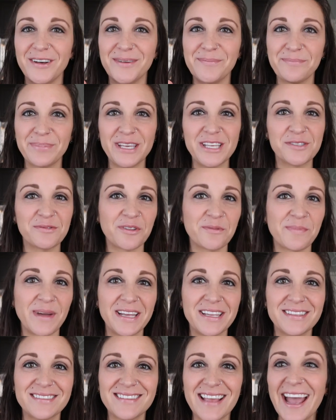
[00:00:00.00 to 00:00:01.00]
a piece with
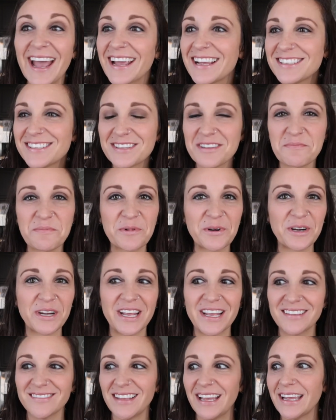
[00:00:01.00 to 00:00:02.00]
my eggs in the
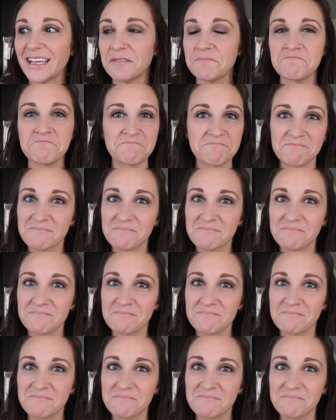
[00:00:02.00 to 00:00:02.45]
morning. Like,